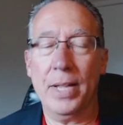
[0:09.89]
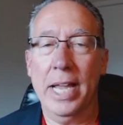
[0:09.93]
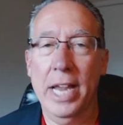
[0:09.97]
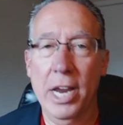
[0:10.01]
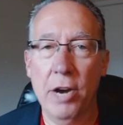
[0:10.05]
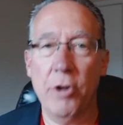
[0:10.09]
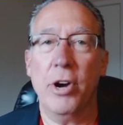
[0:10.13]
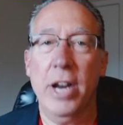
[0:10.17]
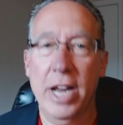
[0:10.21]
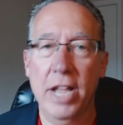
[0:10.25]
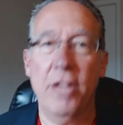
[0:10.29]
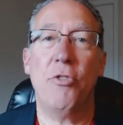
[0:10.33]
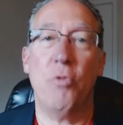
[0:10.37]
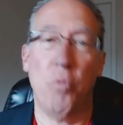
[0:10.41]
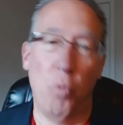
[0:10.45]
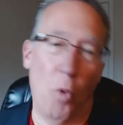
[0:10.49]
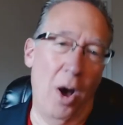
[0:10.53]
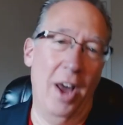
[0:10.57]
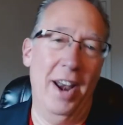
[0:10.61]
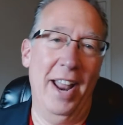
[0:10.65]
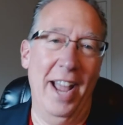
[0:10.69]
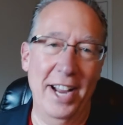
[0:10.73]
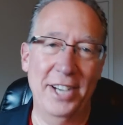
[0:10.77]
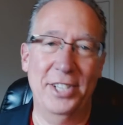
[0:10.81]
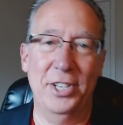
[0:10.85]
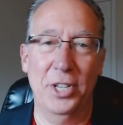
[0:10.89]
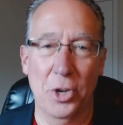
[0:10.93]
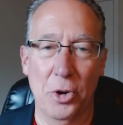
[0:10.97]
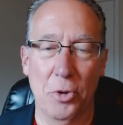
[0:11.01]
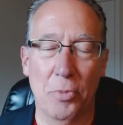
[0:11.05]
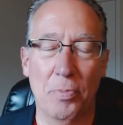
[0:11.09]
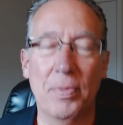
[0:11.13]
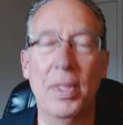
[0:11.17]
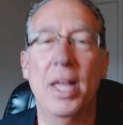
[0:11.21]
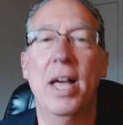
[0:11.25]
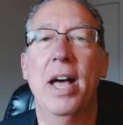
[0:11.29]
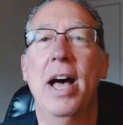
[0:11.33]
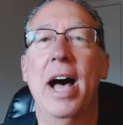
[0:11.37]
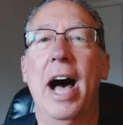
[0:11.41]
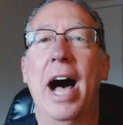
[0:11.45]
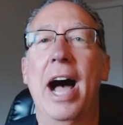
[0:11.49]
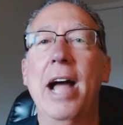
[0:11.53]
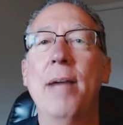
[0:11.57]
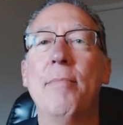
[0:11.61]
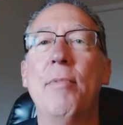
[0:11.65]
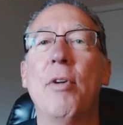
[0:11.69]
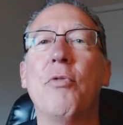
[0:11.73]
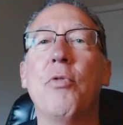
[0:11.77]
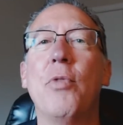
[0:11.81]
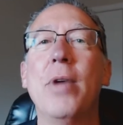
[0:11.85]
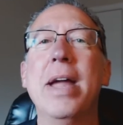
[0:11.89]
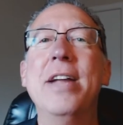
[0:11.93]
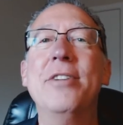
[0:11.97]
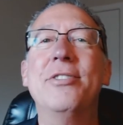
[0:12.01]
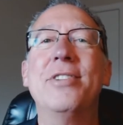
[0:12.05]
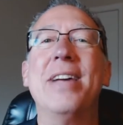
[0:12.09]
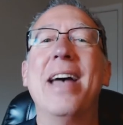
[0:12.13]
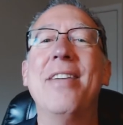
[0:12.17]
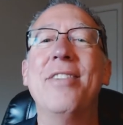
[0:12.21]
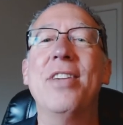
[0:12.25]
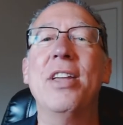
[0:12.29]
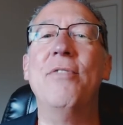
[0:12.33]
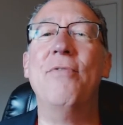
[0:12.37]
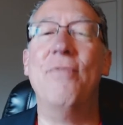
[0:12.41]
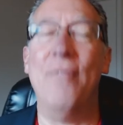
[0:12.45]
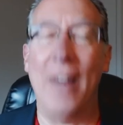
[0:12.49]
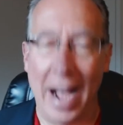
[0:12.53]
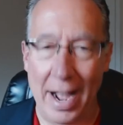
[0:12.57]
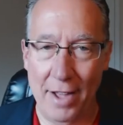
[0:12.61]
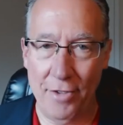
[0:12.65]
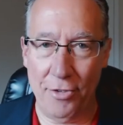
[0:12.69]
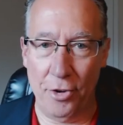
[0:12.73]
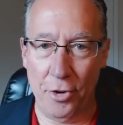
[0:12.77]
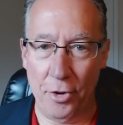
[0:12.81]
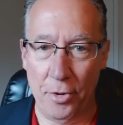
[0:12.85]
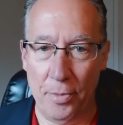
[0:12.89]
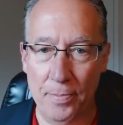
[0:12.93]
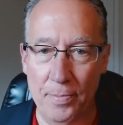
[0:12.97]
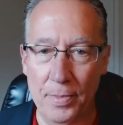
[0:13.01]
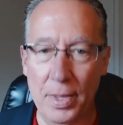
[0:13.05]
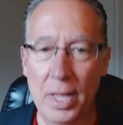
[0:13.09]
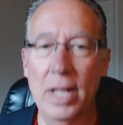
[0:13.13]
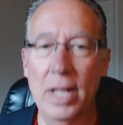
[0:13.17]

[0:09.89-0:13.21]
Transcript: Here is what I do. I am a franchise advisor.